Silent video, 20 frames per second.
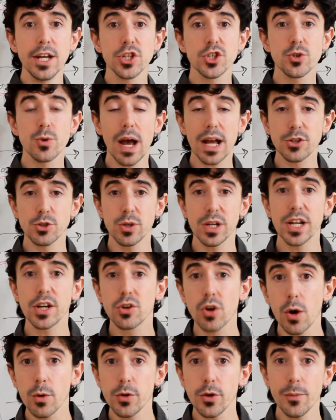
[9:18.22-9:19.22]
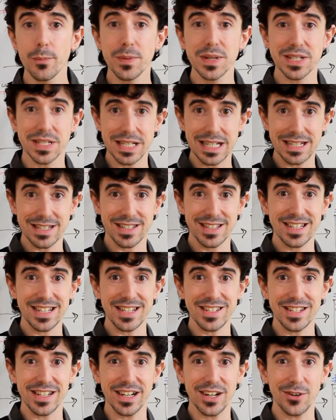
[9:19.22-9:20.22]
to actually grow your business
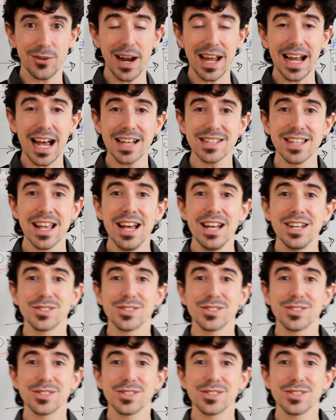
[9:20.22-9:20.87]
this year. Right, guys?